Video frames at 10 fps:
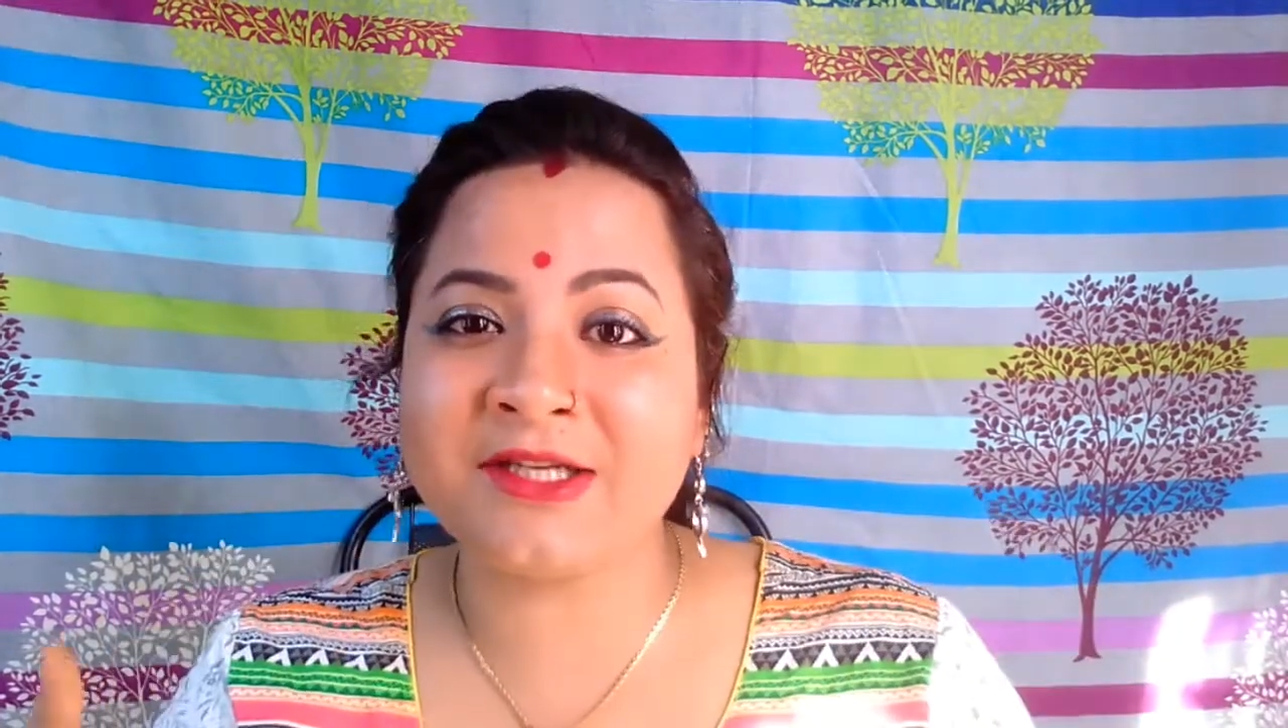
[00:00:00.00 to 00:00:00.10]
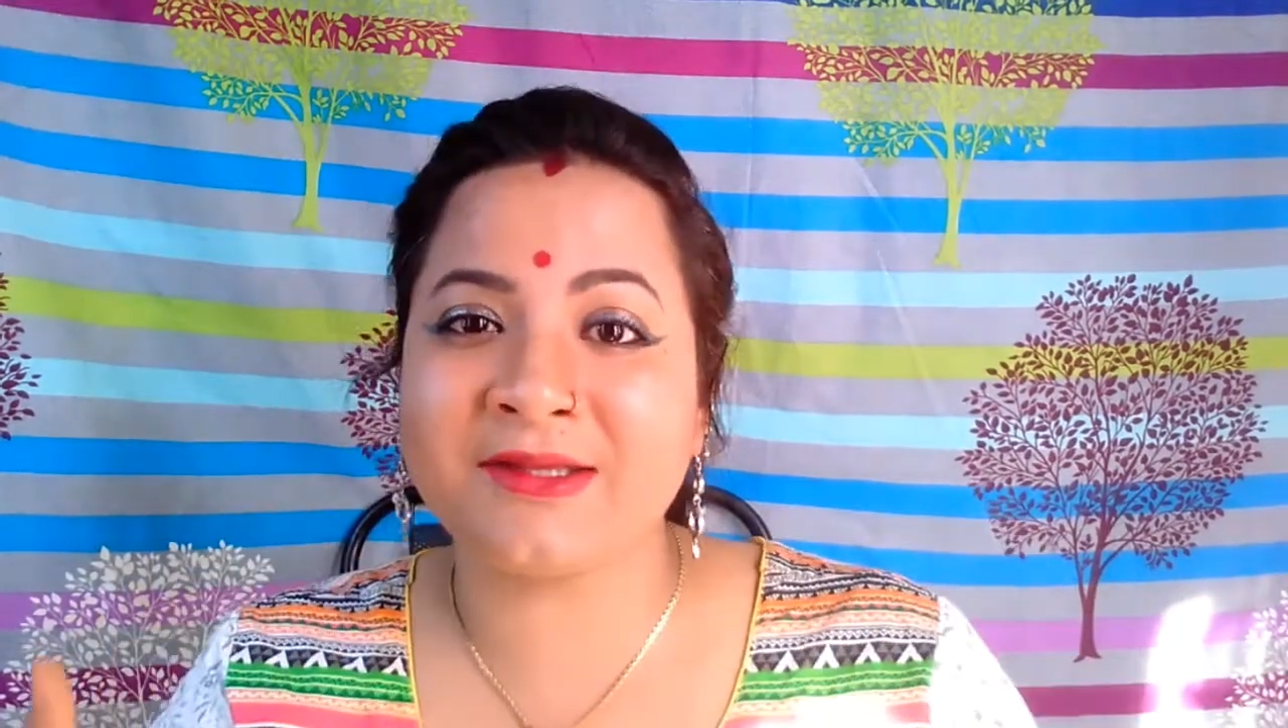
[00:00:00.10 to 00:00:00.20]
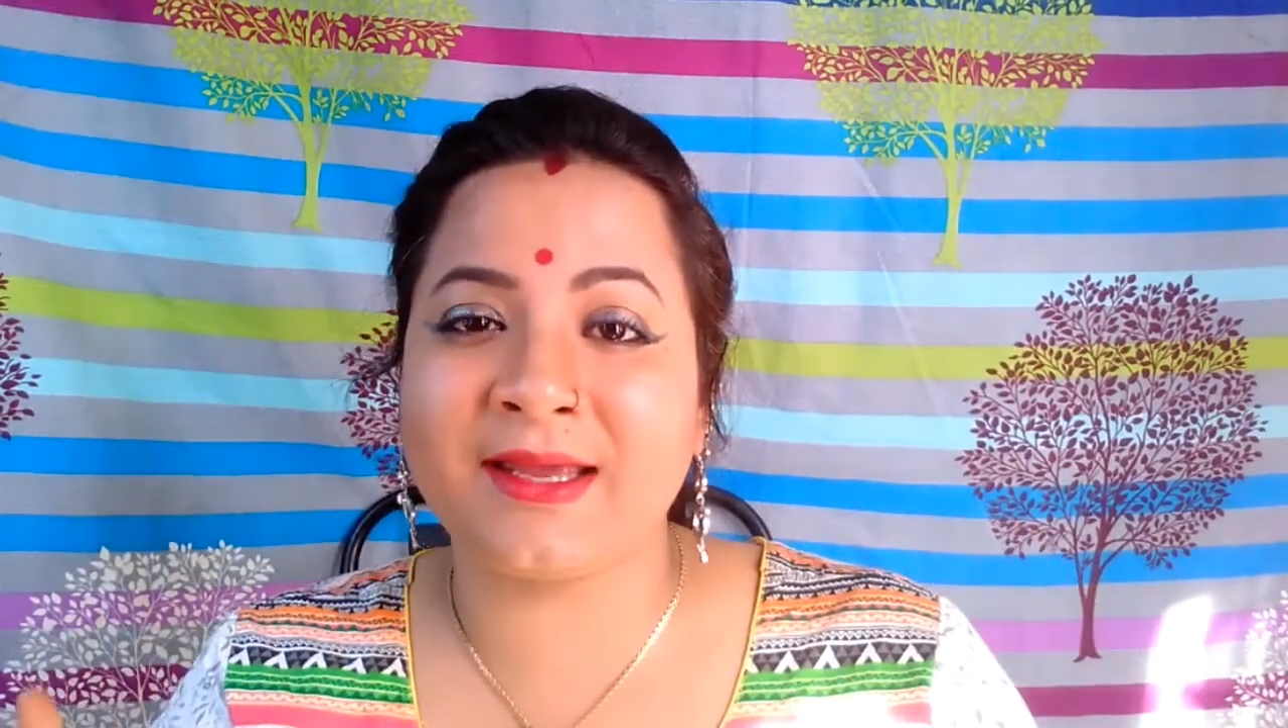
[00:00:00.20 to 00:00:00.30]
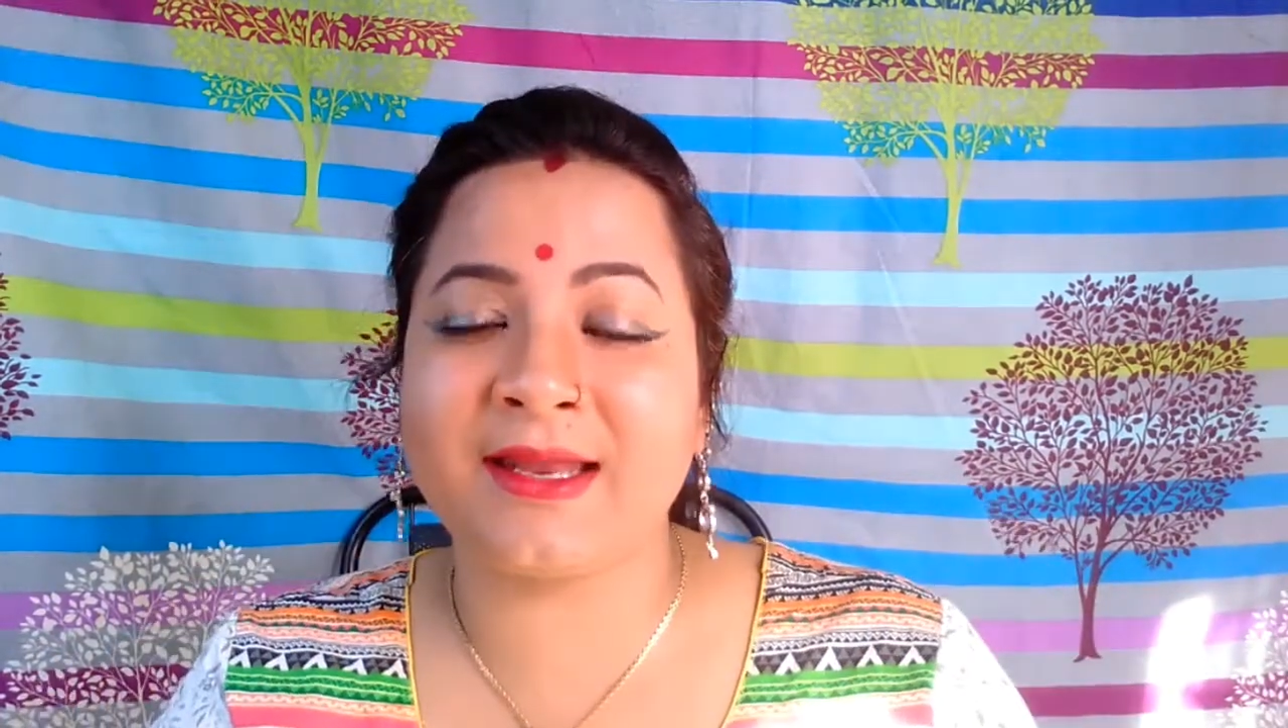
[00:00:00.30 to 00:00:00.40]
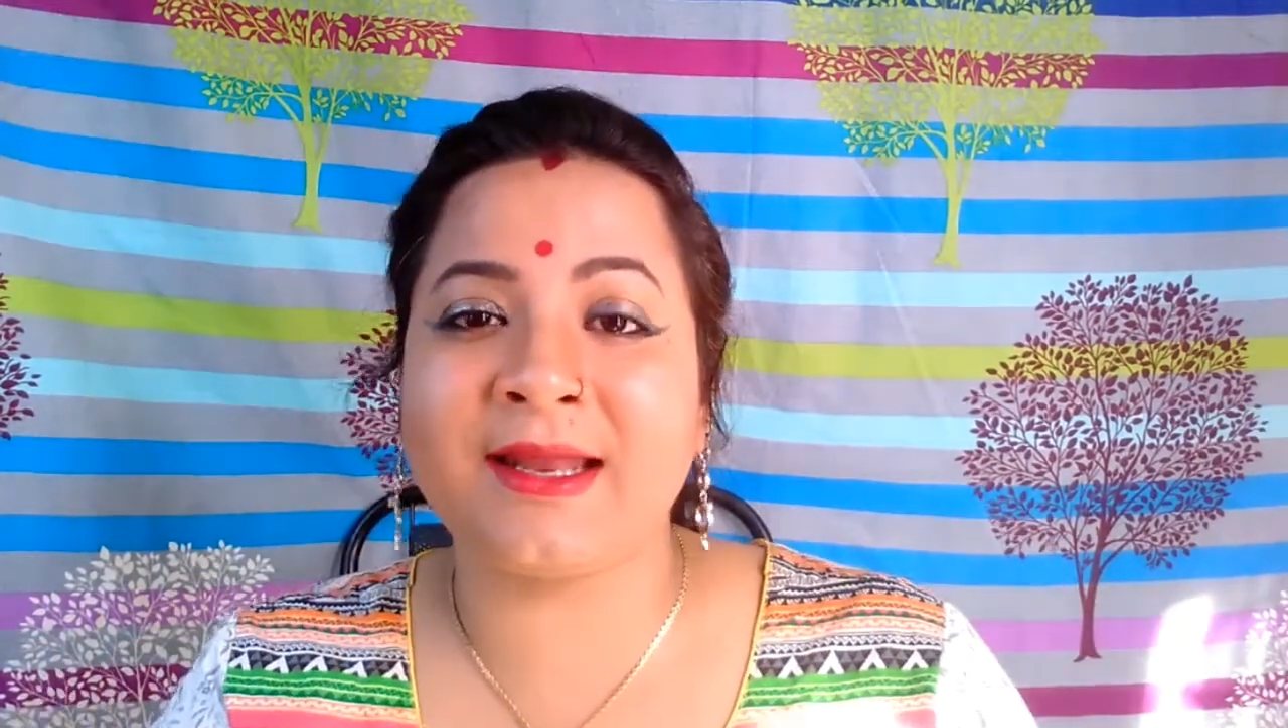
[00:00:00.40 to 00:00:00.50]

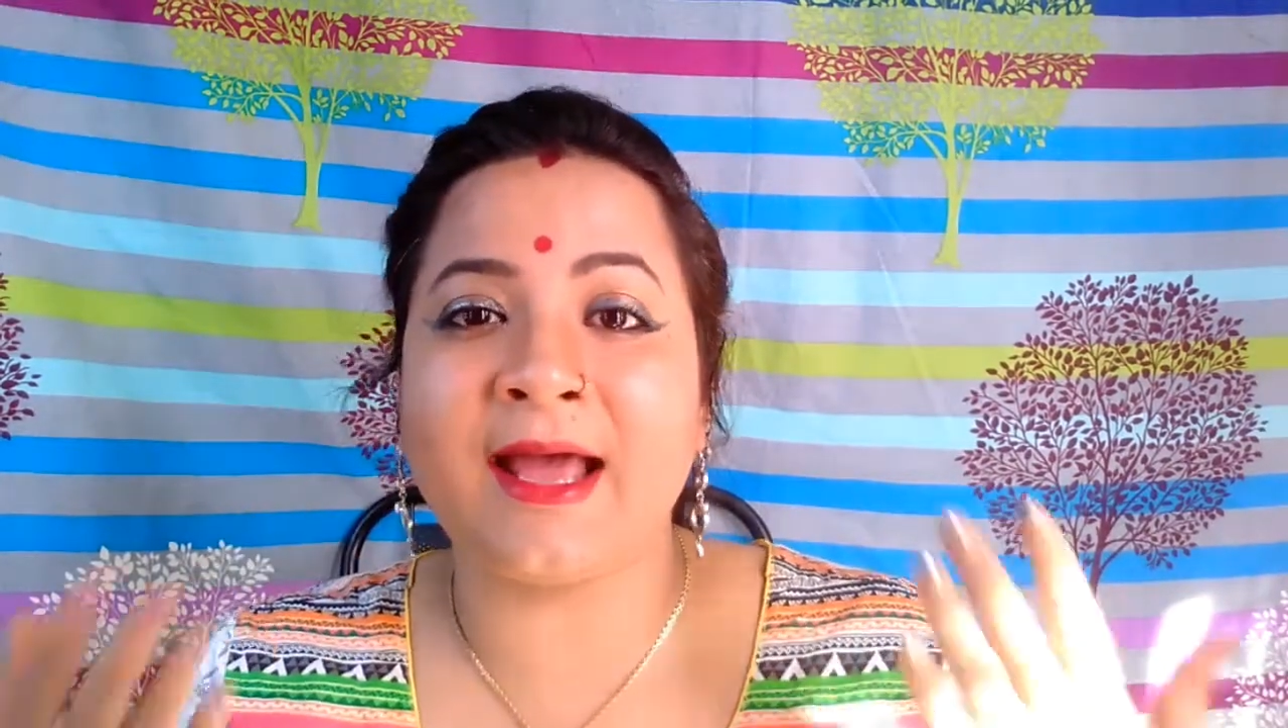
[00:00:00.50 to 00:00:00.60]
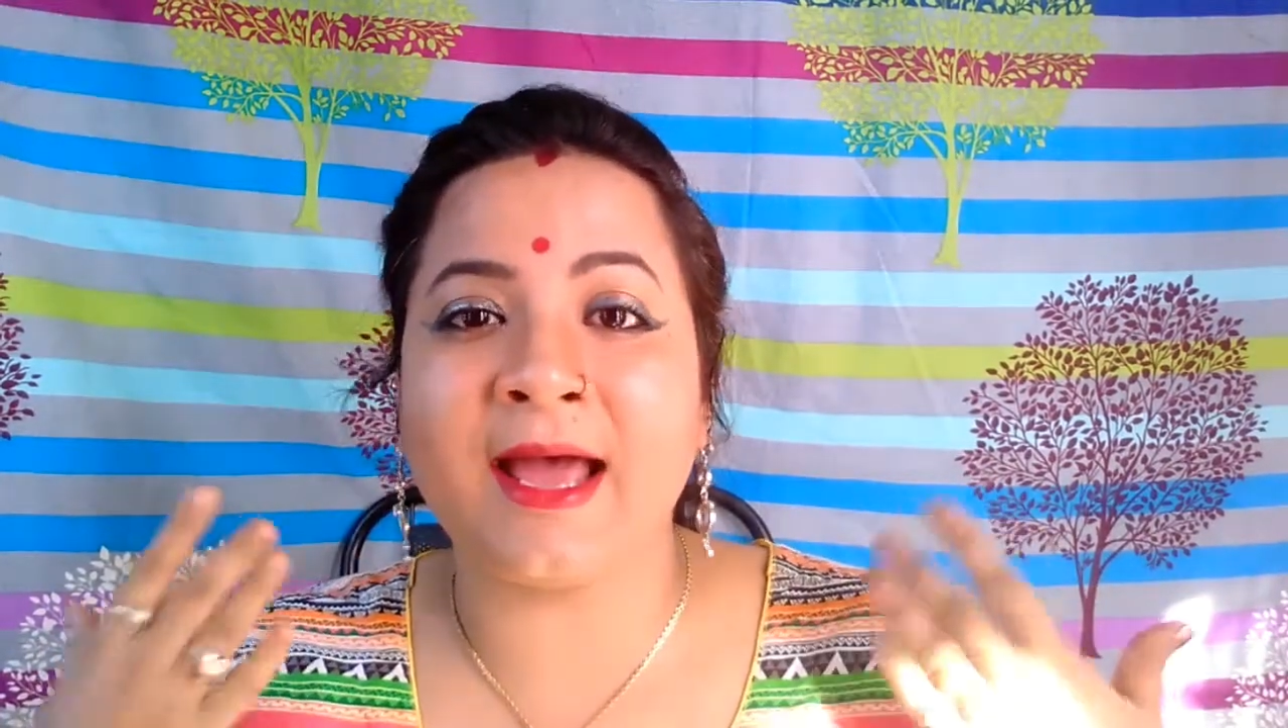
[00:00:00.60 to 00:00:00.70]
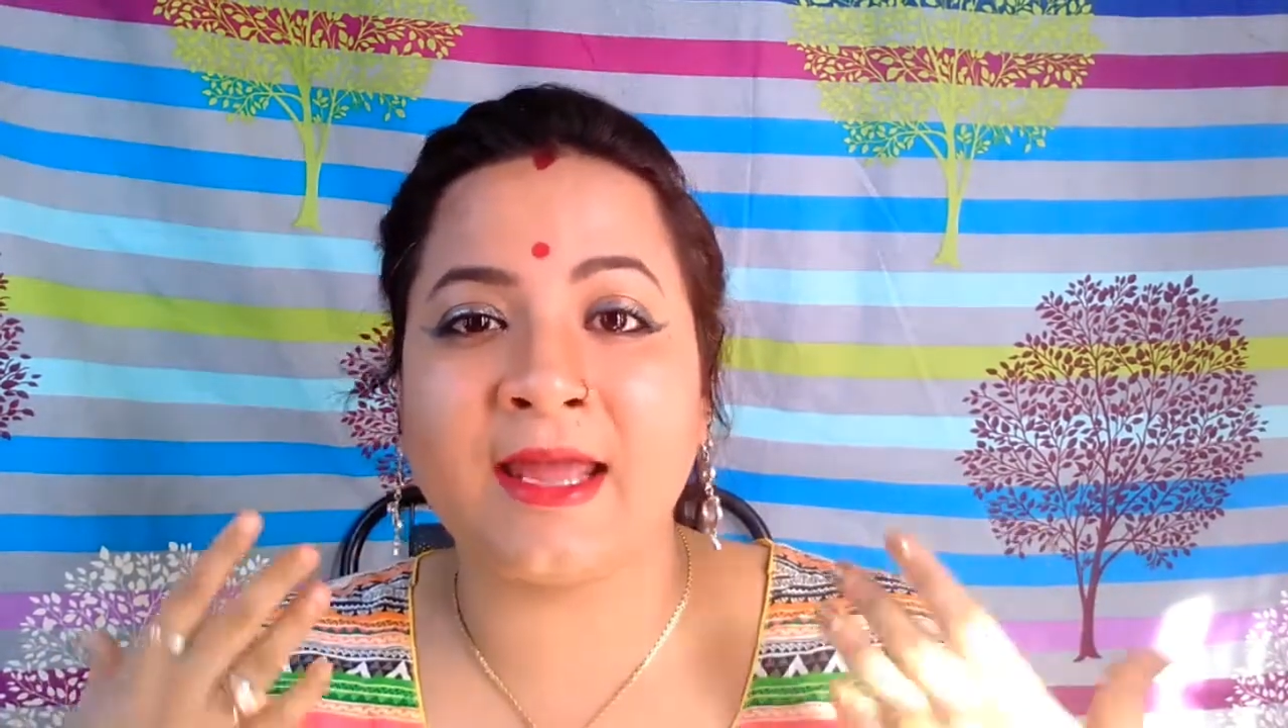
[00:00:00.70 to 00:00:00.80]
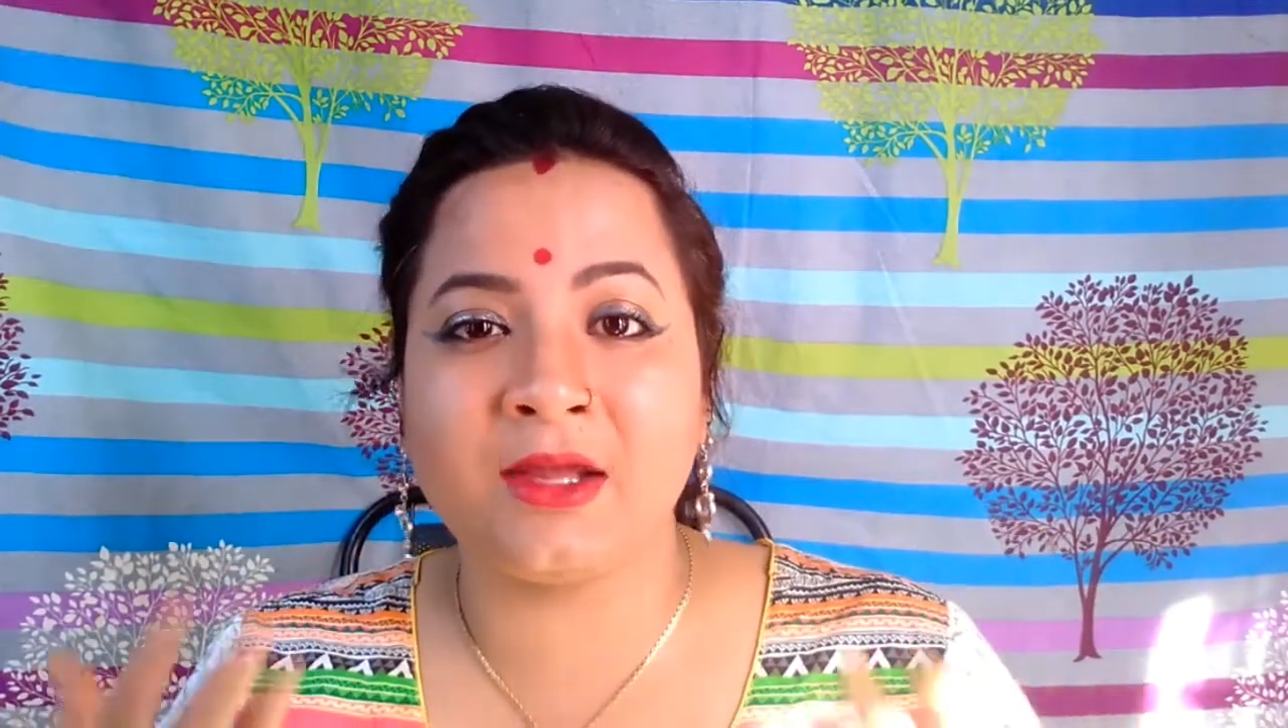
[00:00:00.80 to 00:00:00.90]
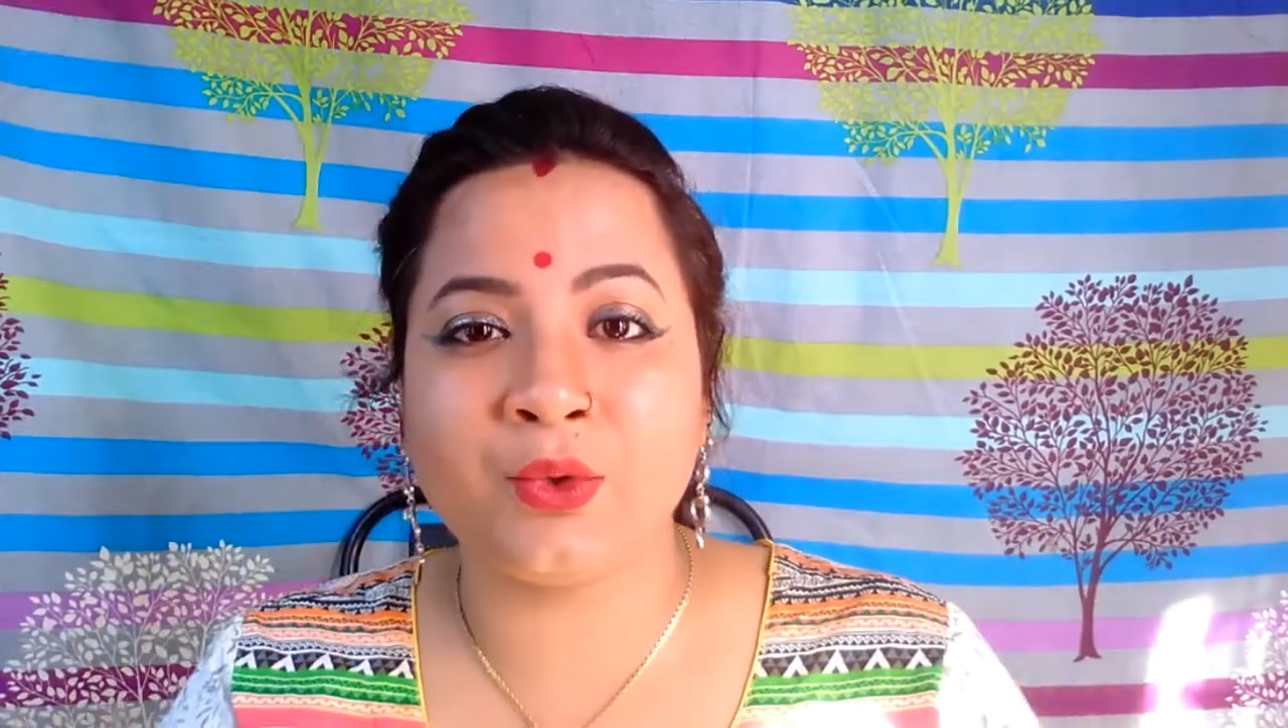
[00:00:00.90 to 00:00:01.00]
say that I